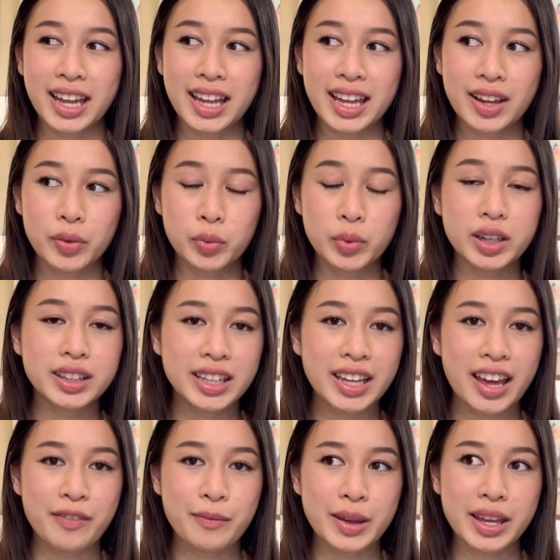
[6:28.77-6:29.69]
it really
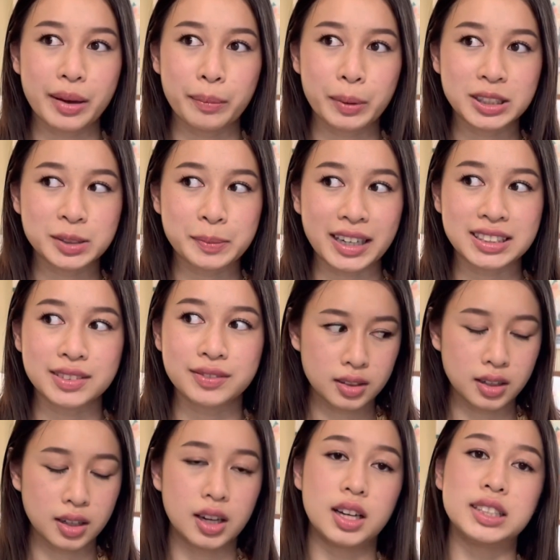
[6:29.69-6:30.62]
gave me a perspective
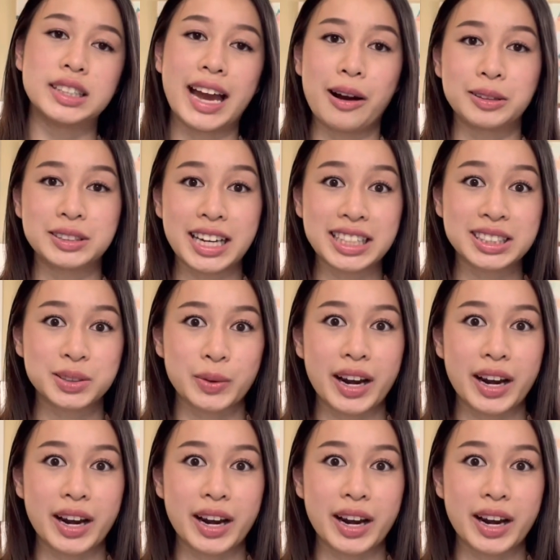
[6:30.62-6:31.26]
on how test